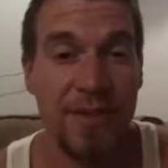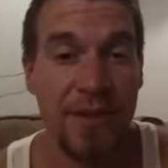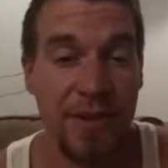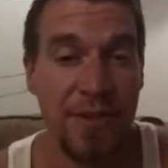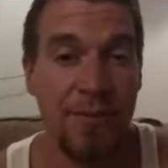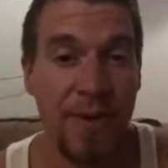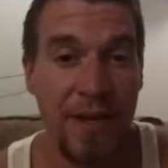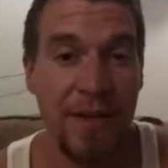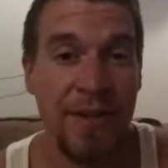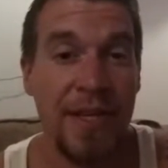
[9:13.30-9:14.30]
starting to
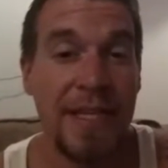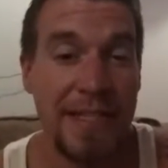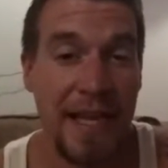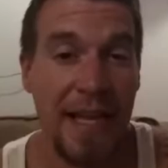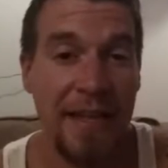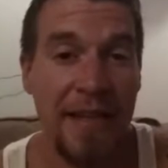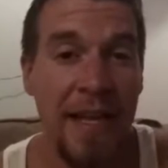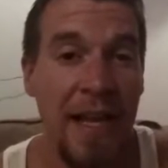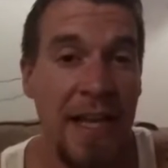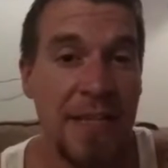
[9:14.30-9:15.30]
rear its head.
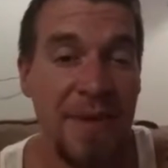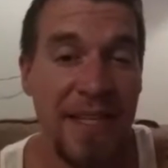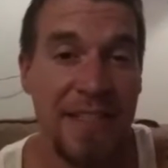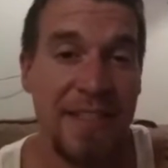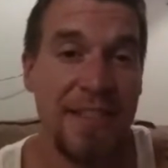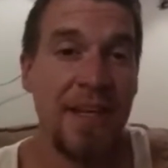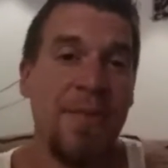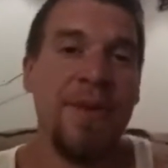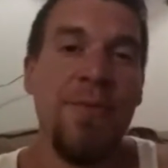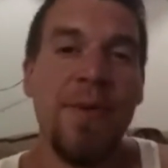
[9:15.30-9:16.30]
Speaking of
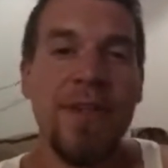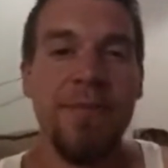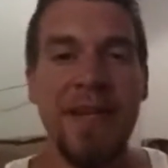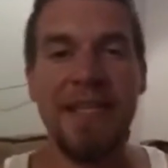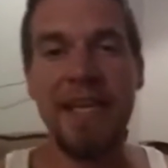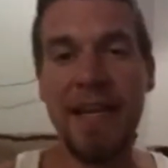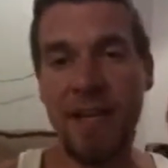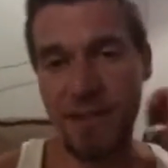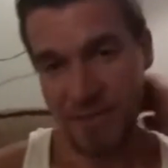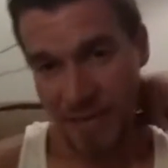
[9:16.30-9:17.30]
summer, one of the big
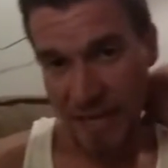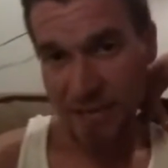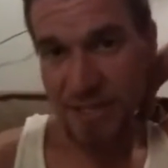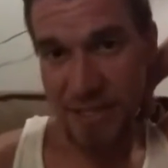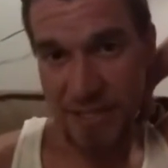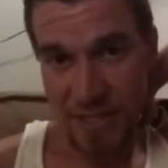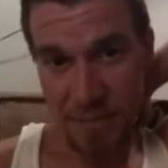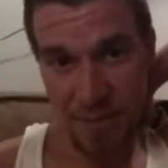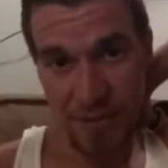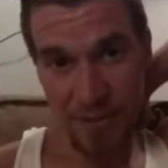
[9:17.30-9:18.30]
kickoffs now to the
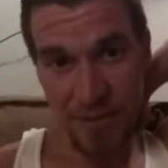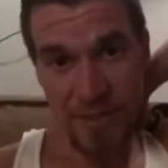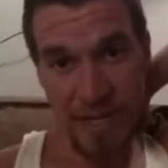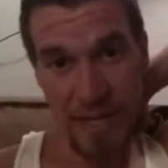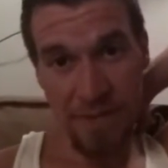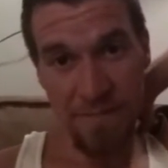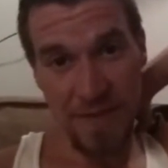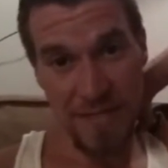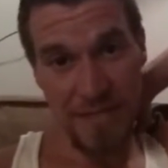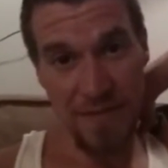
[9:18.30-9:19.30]
summertime
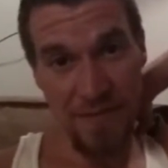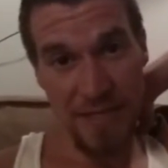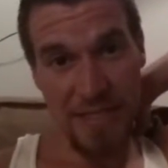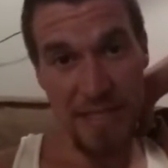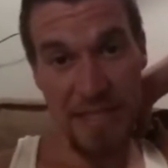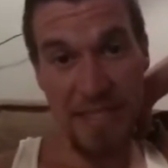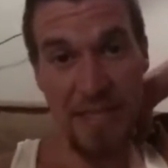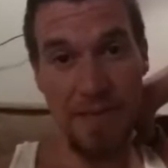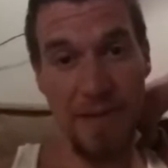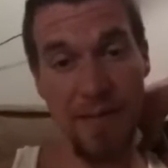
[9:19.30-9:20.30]
festivities
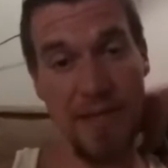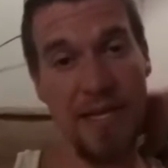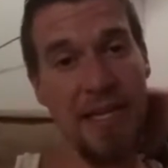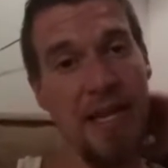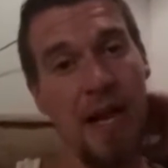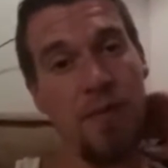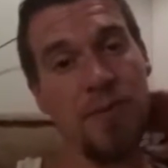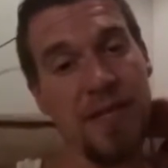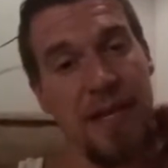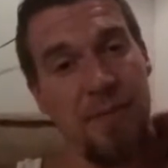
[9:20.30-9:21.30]
in WWE
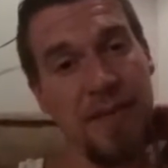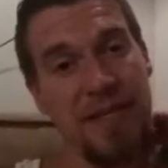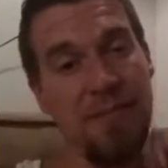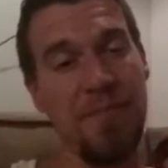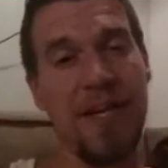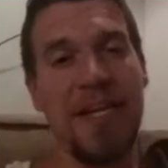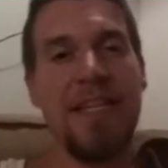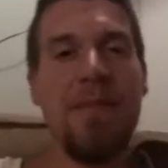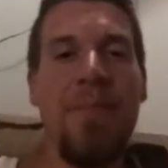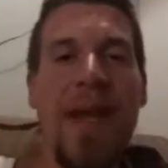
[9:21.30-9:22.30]
would now be the
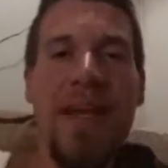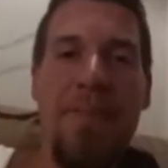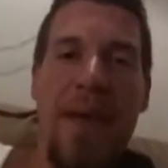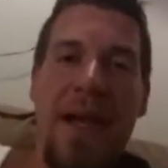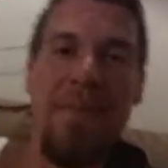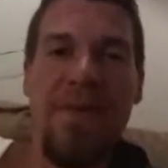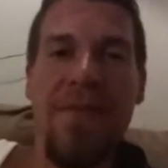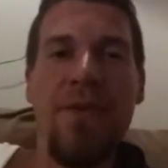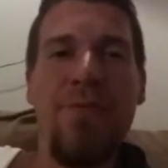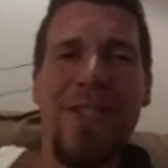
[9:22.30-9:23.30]
Money in the Bank
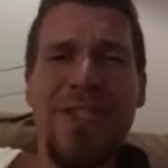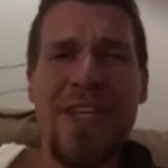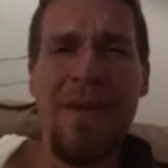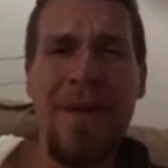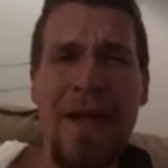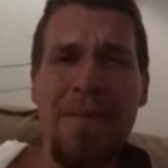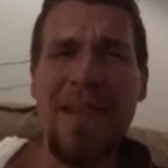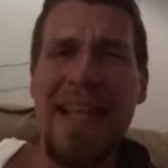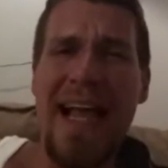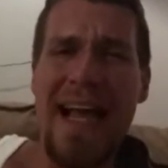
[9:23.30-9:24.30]
pay-per-view, which is coming
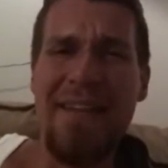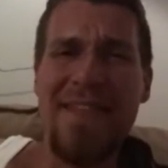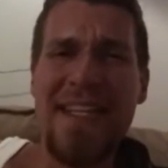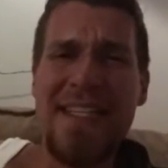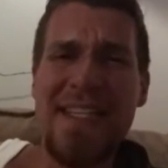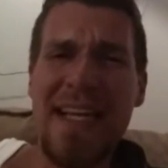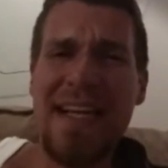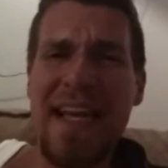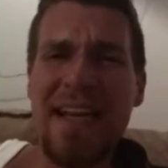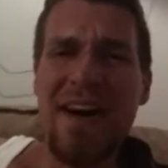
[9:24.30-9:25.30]
up live this
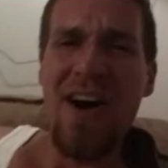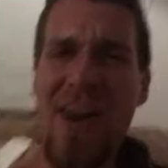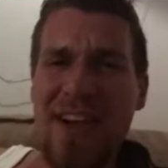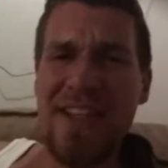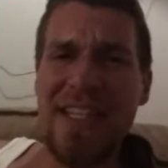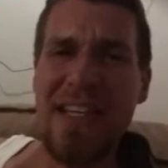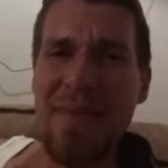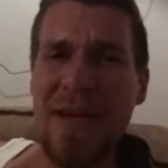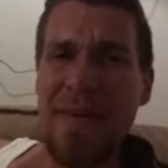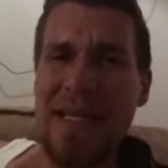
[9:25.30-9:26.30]
Sunday on the
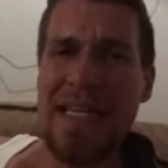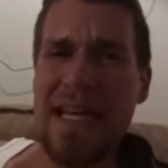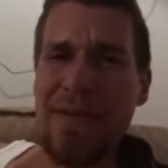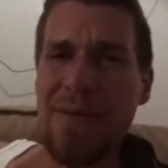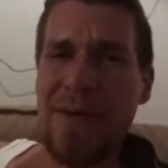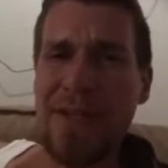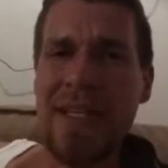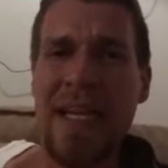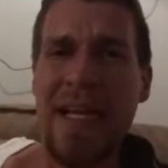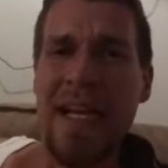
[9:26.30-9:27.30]
WWE
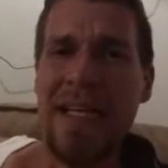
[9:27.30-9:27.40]
Network.